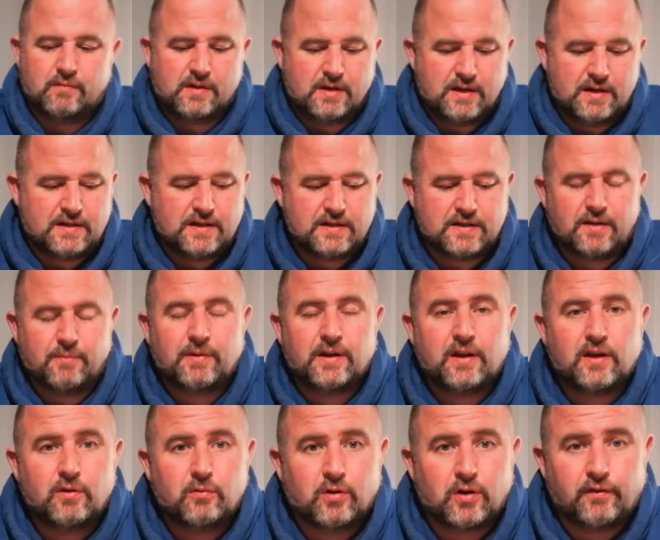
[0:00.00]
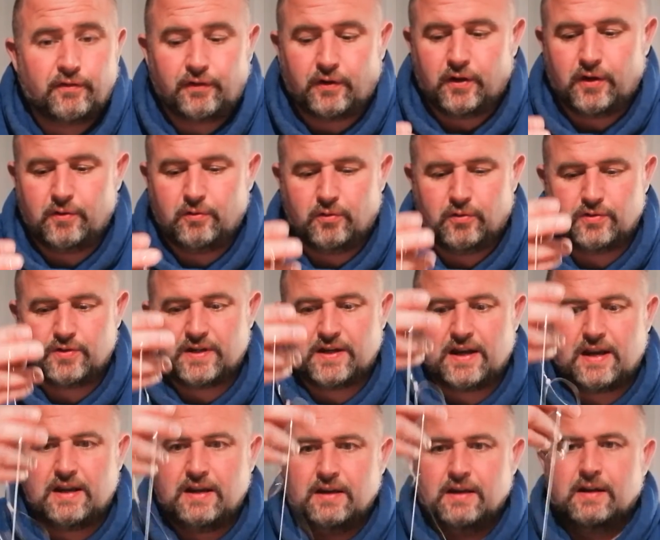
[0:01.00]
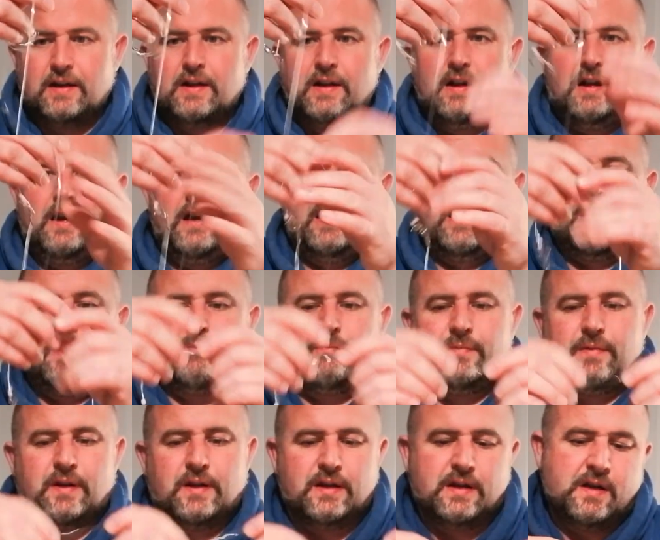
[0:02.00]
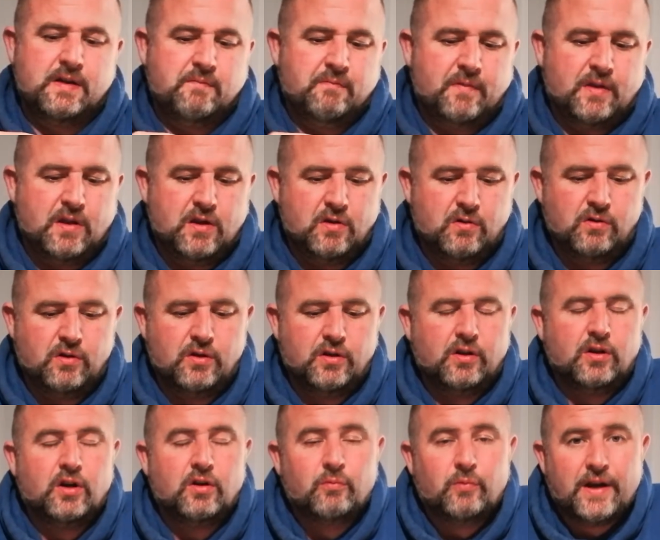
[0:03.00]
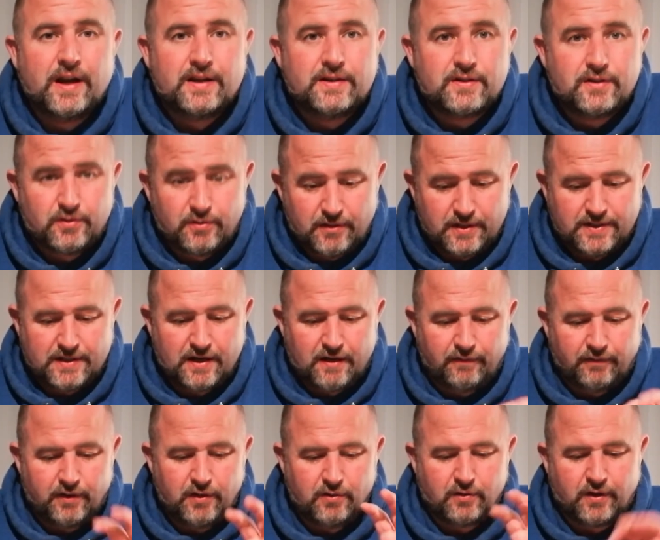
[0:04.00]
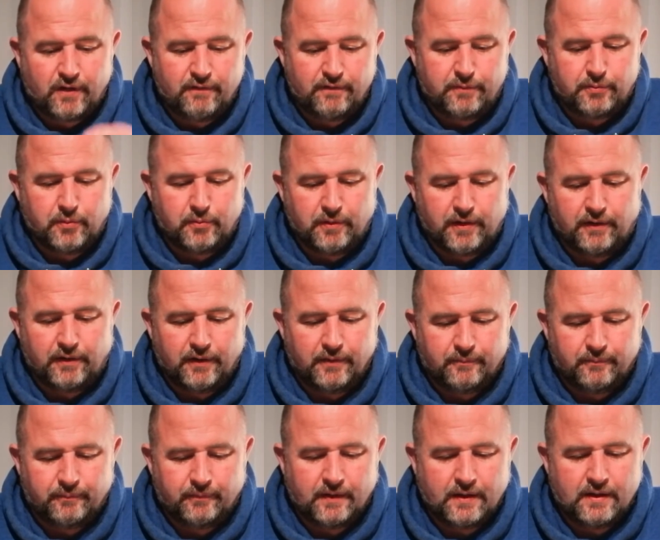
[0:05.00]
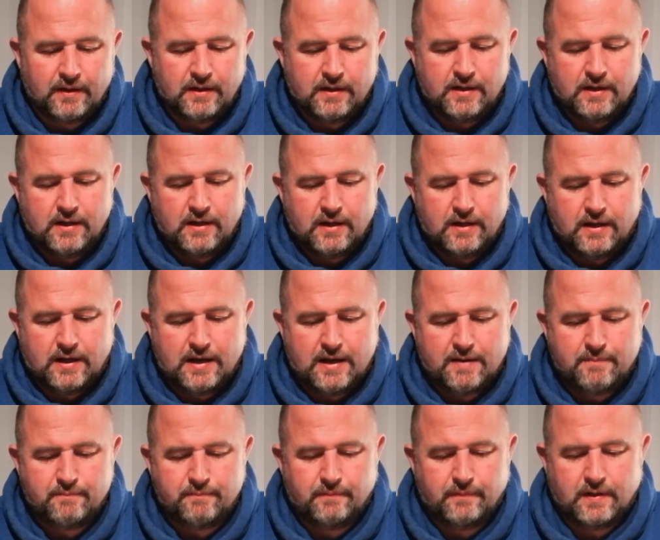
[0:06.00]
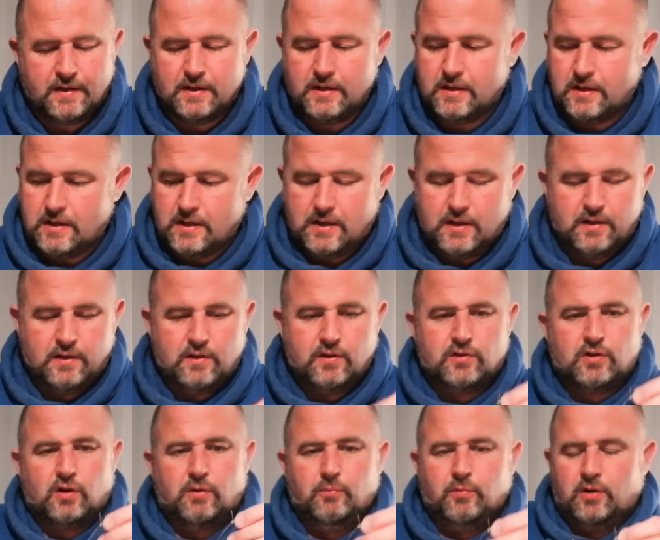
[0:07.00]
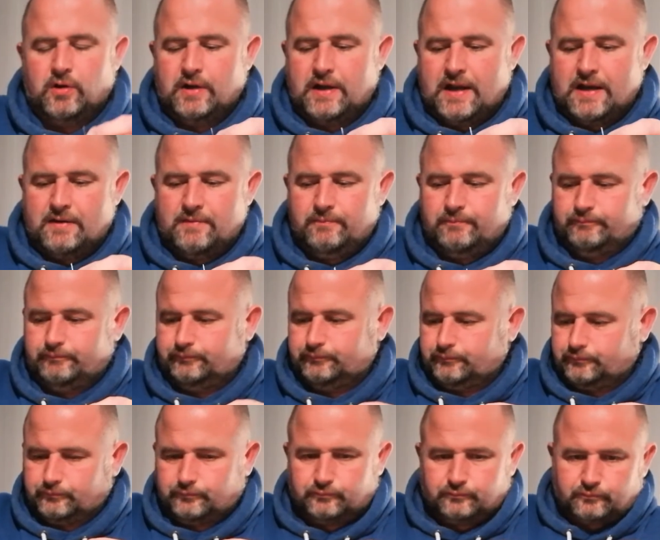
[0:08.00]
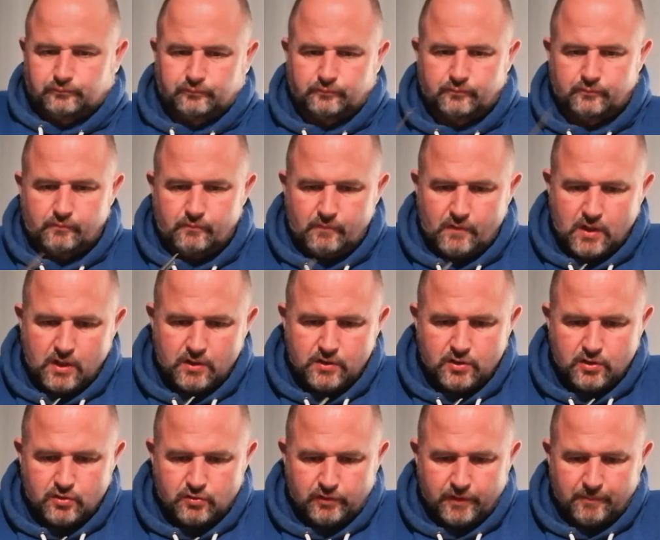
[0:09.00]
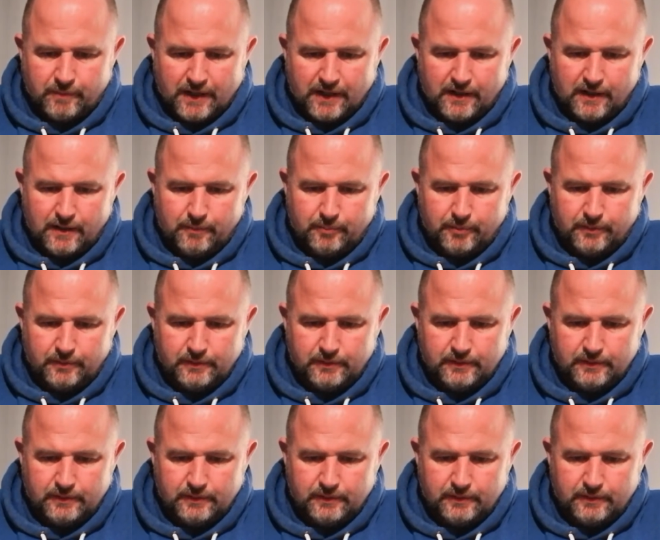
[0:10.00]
this is something that you want to follow or see, you'll learn ways and do it yourself that you're comfortable with. The top one then, just trim that up.